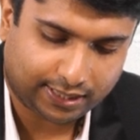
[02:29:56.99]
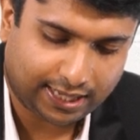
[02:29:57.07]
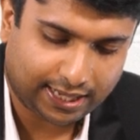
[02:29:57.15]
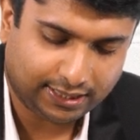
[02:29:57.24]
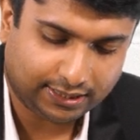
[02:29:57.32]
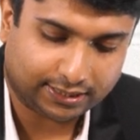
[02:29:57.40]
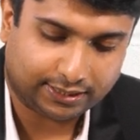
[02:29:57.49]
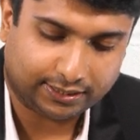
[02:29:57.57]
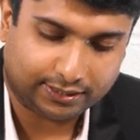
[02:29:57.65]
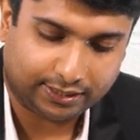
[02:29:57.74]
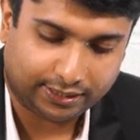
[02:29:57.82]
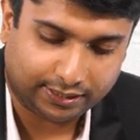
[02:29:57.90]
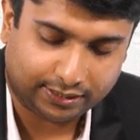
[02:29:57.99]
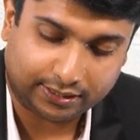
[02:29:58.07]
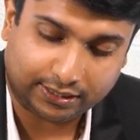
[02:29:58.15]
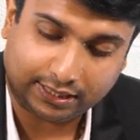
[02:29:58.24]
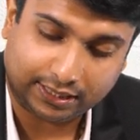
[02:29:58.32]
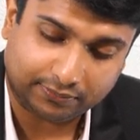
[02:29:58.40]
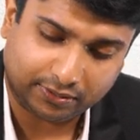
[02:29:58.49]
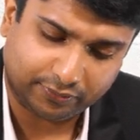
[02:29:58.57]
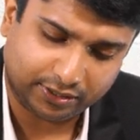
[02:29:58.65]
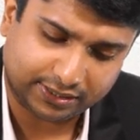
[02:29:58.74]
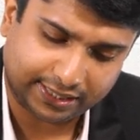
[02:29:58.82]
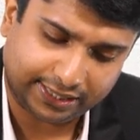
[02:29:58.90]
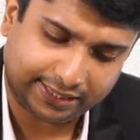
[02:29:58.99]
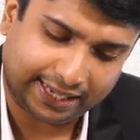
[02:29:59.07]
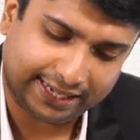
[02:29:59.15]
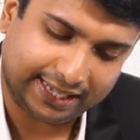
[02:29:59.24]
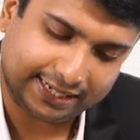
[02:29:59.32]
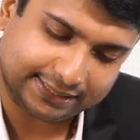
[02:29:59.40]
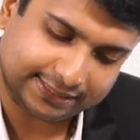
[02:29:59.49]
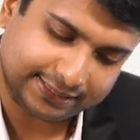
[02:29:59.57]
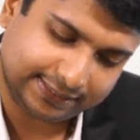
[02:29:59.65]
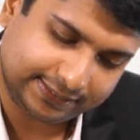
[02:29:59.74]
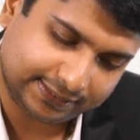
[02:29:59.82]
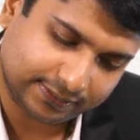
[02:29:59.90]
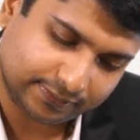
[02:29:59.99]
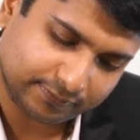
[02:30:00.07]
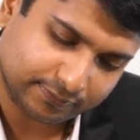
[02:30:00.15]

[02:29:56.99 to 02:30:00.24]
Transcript: and we'll say analysis